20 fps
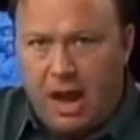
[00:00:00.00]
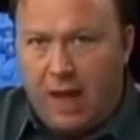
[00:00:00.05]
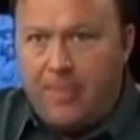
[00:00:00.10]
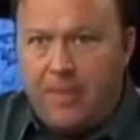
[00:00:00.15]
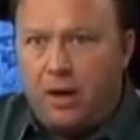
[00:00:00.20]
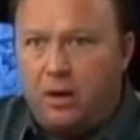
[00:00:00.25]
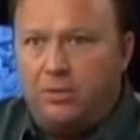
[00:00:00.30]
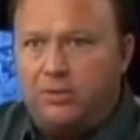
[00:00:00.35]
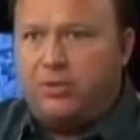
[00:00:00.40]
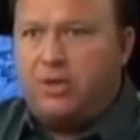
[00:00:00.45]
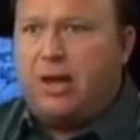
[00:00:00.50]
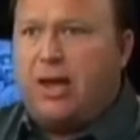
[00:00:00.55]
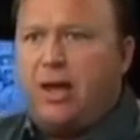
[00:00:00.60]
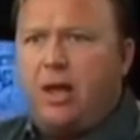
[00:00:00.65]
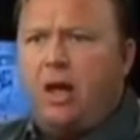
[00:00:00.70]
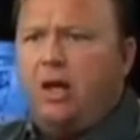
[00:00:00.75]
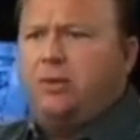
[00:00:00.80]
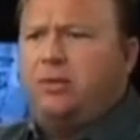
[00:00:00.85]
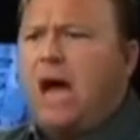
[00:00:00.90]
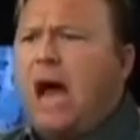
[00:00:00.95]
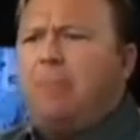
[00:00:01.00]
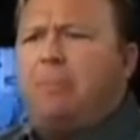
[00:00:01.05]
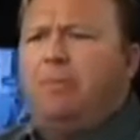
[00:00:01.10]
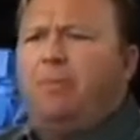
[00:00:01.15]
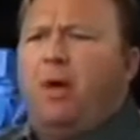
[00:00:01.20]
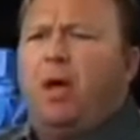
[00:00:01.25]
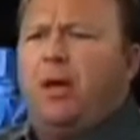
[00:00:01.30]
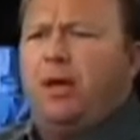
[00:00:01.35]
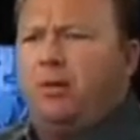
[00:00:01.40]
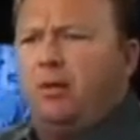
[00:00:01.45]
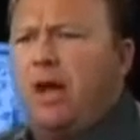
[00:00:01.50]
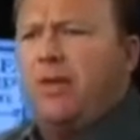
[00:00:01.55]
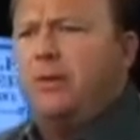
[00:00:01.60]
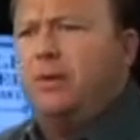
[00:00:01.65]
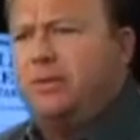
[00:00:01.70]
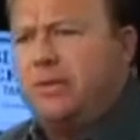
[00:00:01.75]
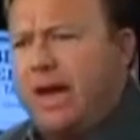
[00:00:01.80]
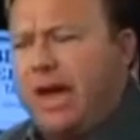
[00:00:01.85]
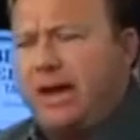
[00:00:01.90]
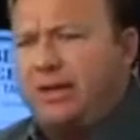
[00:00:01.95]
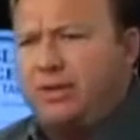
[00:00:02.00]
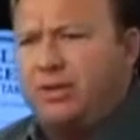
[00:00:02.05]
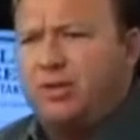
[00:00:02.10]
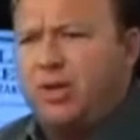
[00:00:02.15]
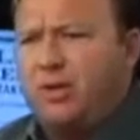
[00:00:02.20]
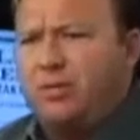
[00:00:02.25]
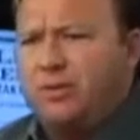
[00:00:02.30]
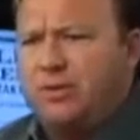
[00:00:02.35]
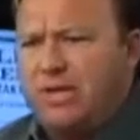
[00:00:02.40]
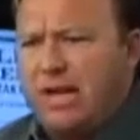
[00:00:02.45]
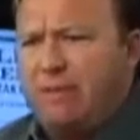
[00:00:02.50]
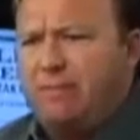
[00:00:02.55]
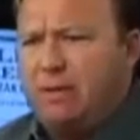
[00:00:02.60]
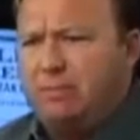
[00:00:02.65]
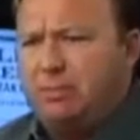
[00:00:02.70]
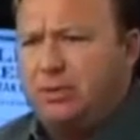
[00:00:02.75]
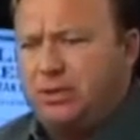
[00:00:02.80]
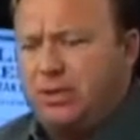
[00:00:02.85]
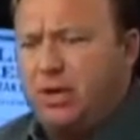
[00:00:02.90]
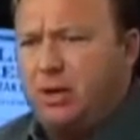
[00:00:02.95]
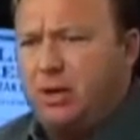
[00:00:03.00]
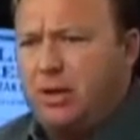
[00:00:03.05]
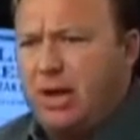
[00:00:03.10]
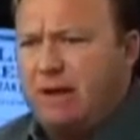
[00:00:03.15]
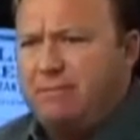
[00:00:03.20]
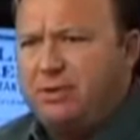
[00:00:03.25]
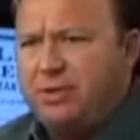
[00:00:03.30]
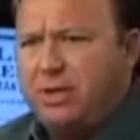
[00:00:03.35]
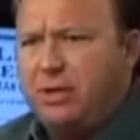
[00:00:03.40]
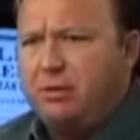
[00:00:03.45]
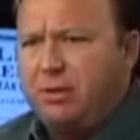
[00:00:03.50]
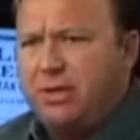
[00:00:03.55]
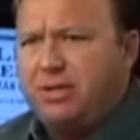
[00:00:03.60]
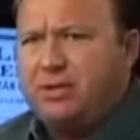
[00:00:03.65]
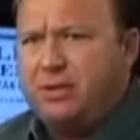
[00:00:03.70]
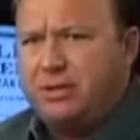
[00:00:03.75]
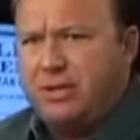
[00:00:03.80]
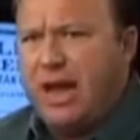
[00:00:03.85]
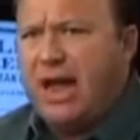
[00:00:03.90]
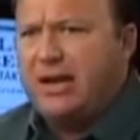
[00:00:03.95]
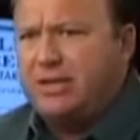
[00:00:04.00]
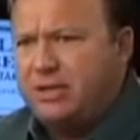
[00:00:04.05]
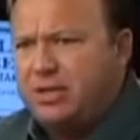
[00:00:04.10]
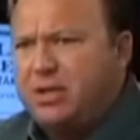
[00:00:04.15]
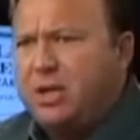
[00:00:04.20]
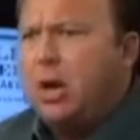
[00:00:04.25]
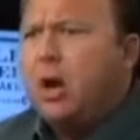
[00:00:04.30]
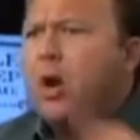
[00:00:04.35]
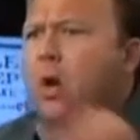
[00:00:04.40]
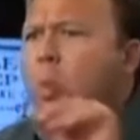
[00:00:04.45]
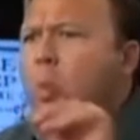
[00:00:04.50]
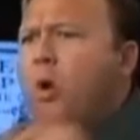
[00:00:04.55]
And they're saying, on top of all your other taxes, over 70% on average in Greece in taxes,